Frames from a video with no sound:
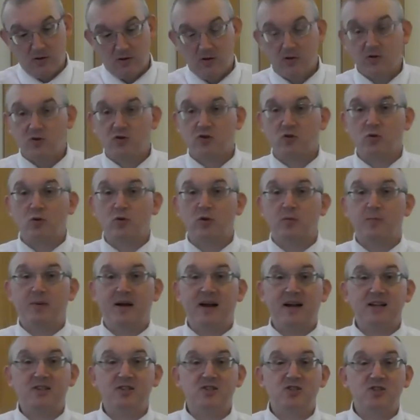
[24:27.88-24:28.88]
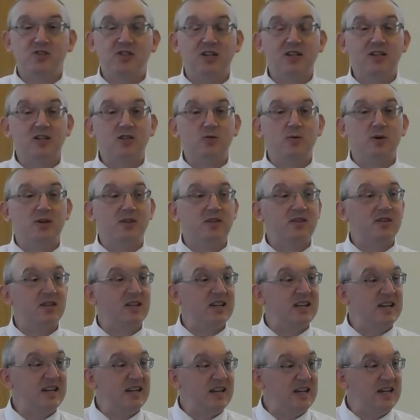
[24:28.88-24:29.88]
So the passage deals with the
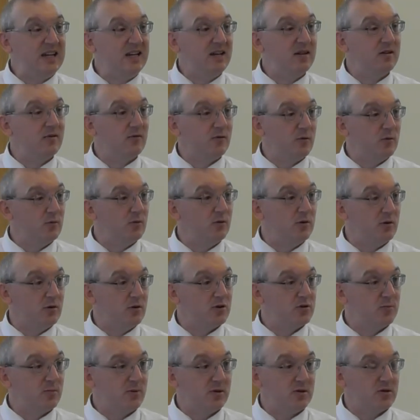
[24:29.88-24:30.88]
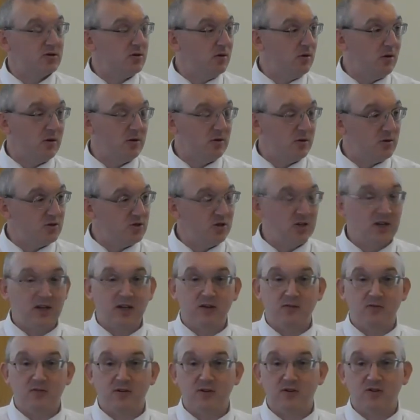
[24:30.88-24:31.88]
need for rulers because God doesn't
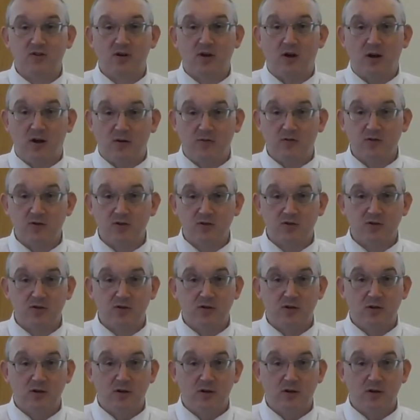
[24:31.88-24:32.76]
give this office